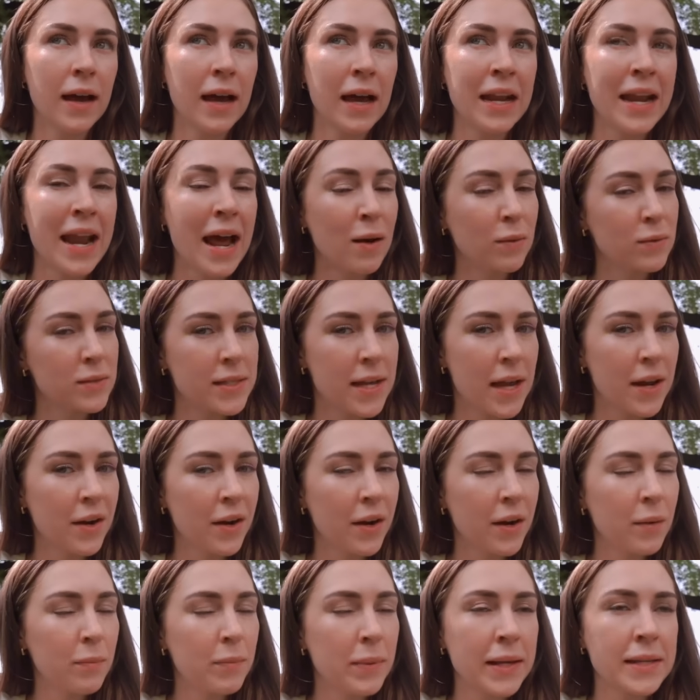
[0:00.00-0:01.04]
an
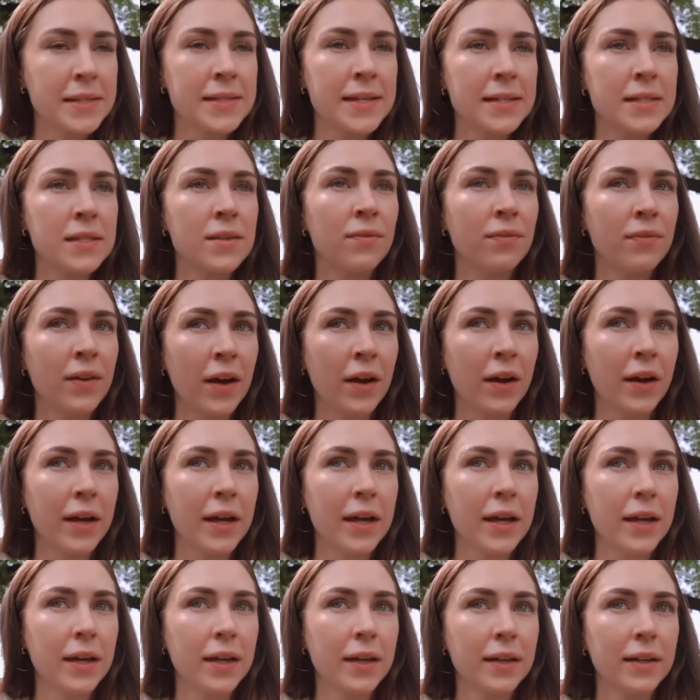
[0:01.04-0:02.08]
outsider, because that's a
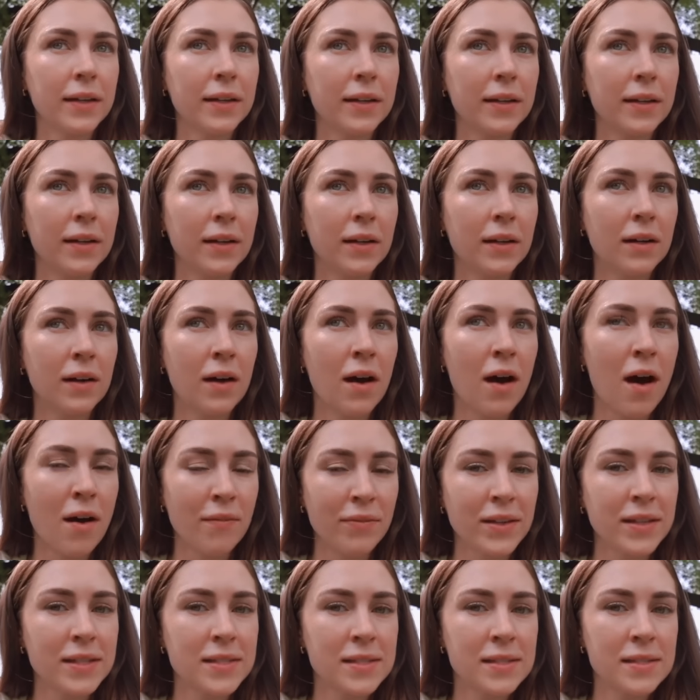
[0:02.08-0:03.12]
very
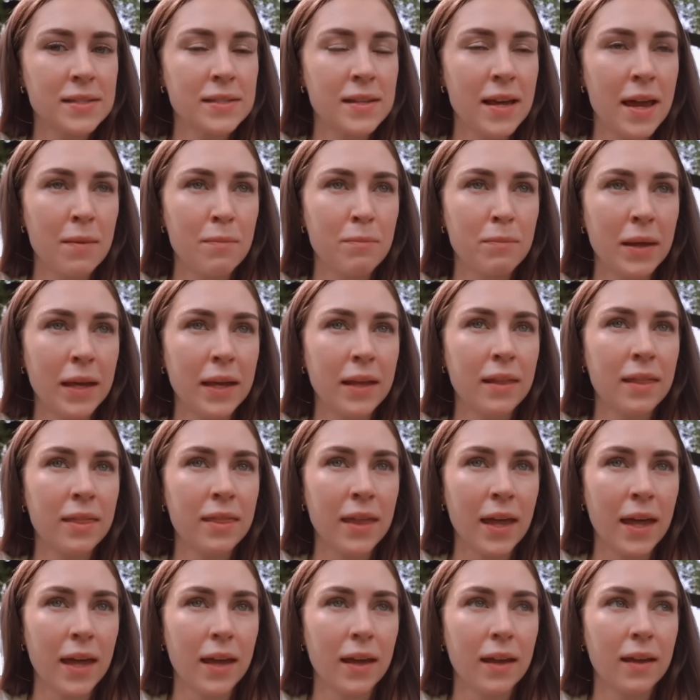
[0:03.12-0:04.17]
obvious and big
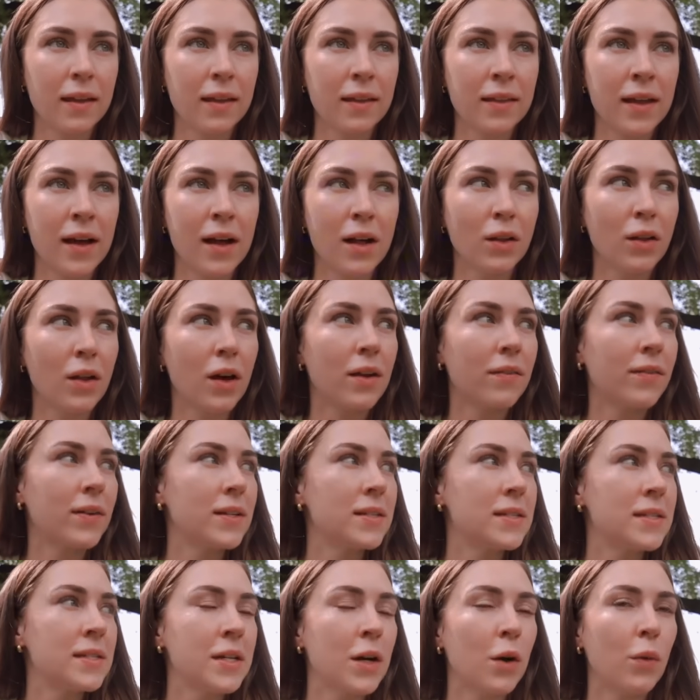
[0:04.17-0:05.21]
thing that a lot of
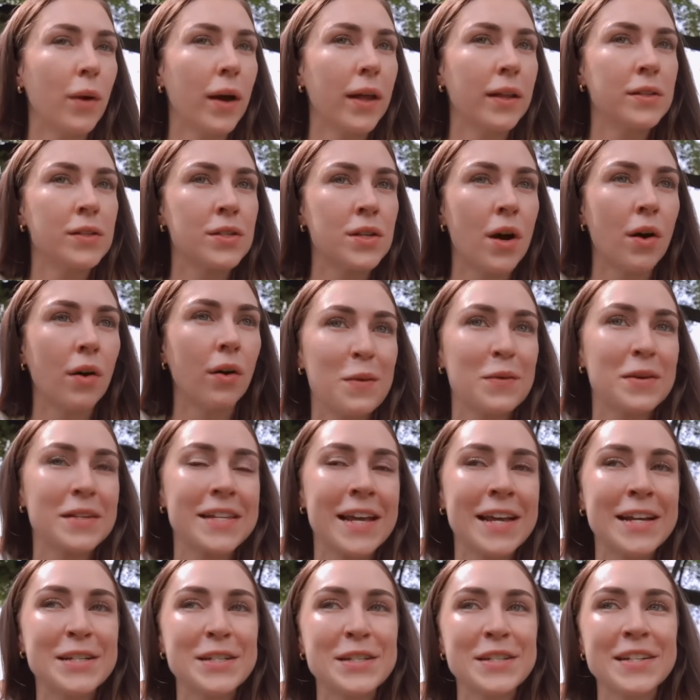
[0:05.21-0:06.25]
us deal with. So I'm
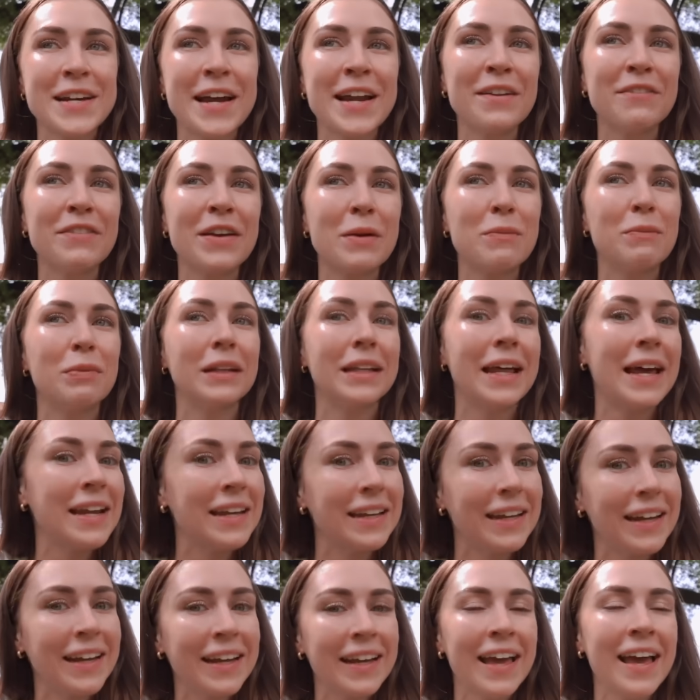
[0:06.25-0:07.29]
excited just to kind of like blend
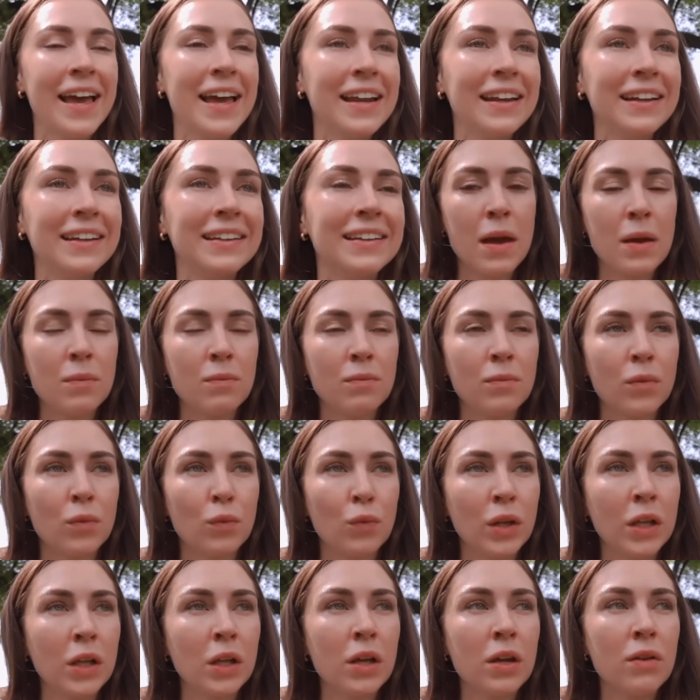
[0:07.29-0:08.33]
in again. I'm
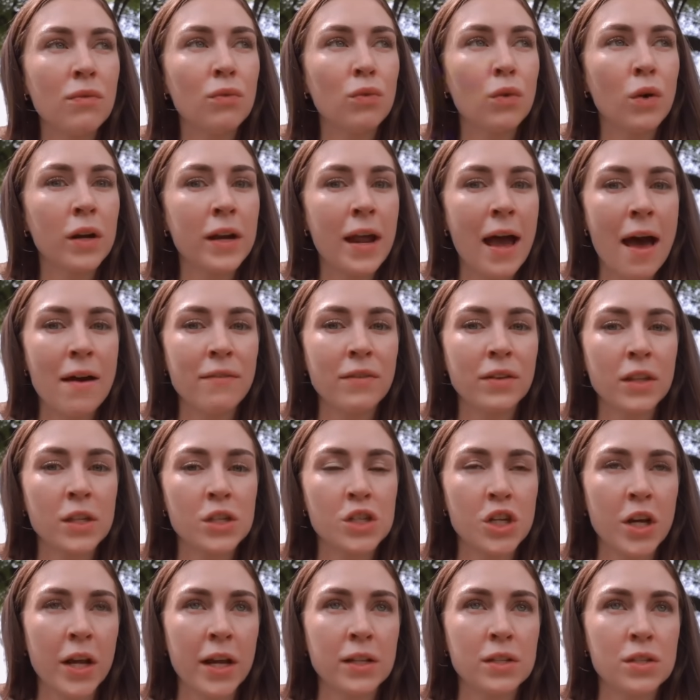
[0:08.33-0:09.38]
really looking forward to having the
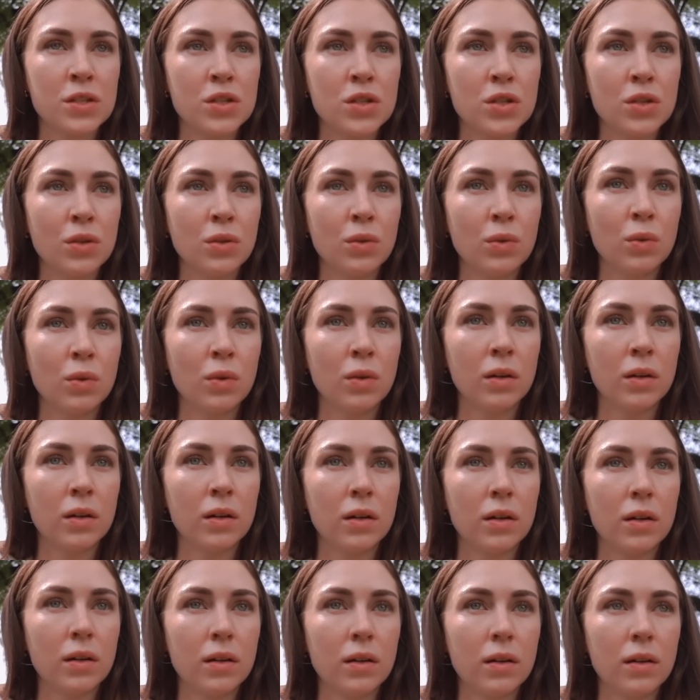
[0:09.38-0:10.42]
chance to
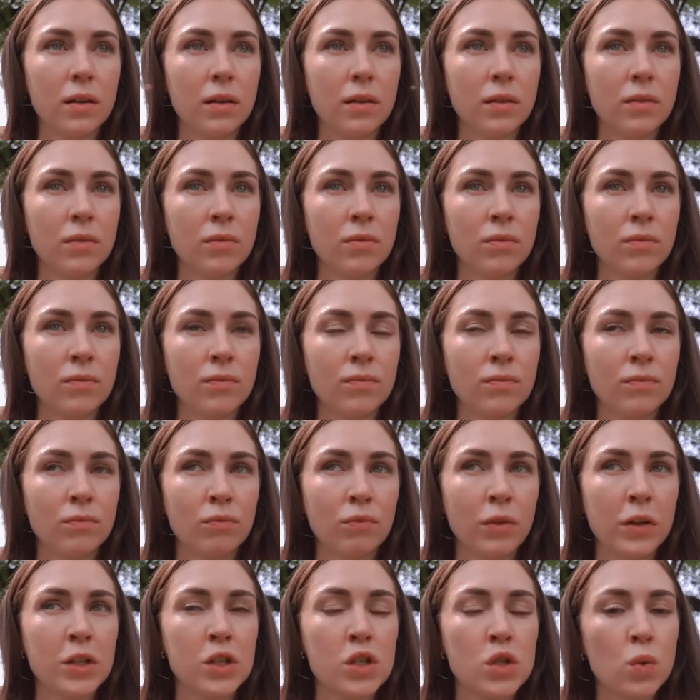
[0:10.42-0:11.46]

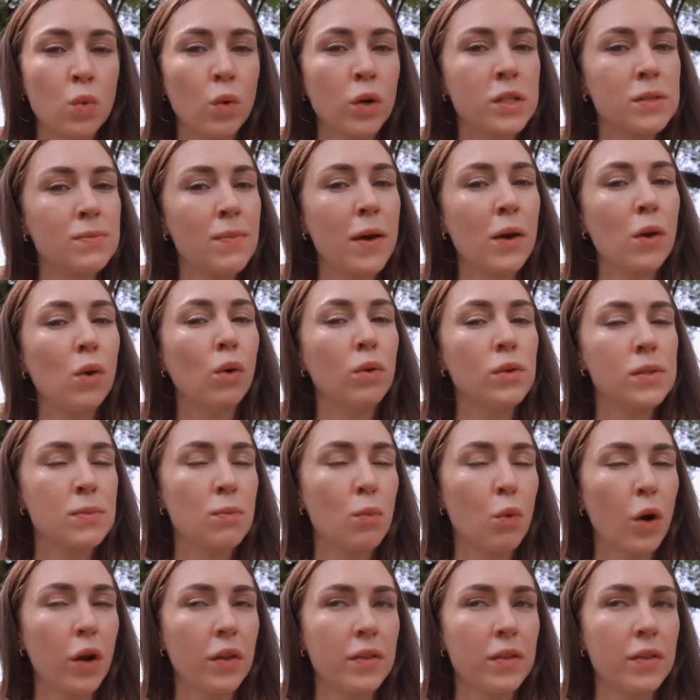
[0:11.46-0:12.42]
reach towards my goals more